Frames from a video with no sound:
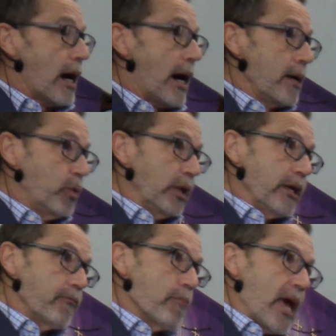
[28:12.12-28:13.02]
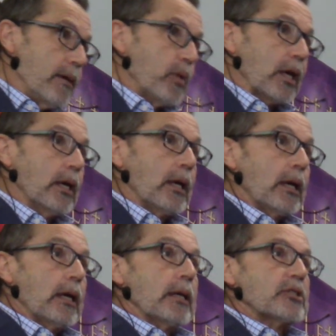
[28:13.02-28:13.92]
I believe
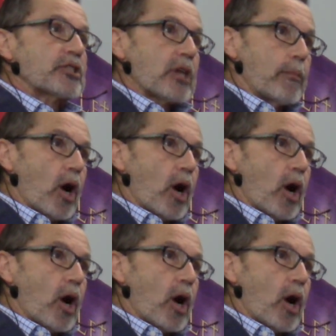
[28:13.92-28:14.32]
maybe some